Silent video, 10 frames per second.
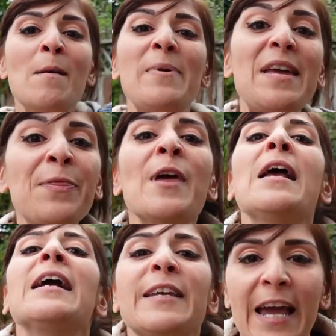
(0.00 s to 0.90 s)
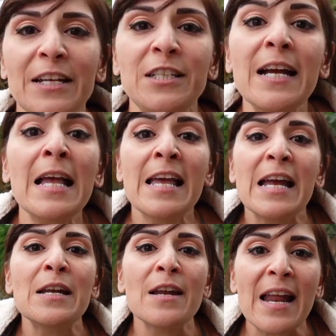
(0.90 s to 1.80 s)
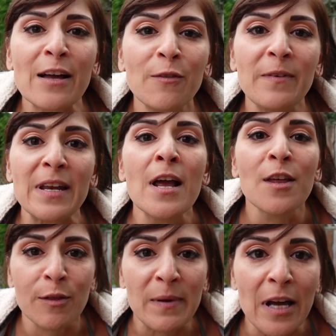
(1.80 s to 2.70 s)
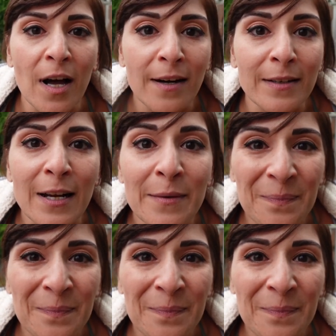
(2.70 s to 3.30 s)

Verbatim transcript: Peace. Catch ya in the next vid, sweetheart.